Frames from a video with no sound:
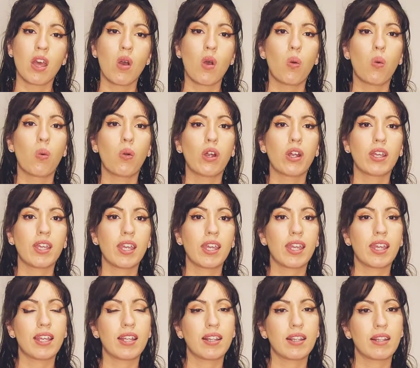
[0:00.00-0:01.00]

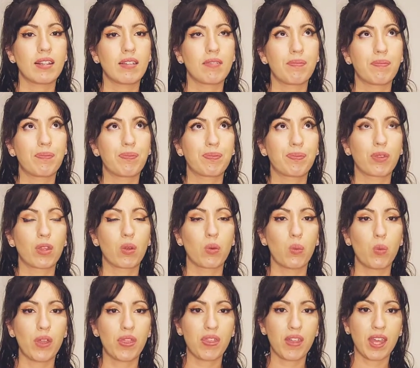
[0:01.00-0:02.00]
working
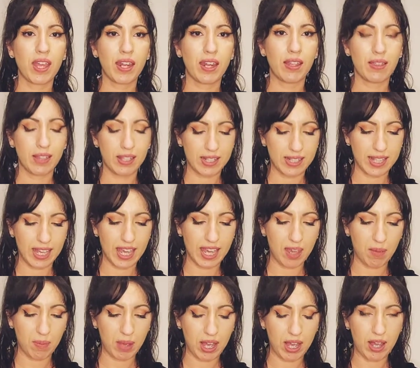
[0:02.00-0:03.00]
within the same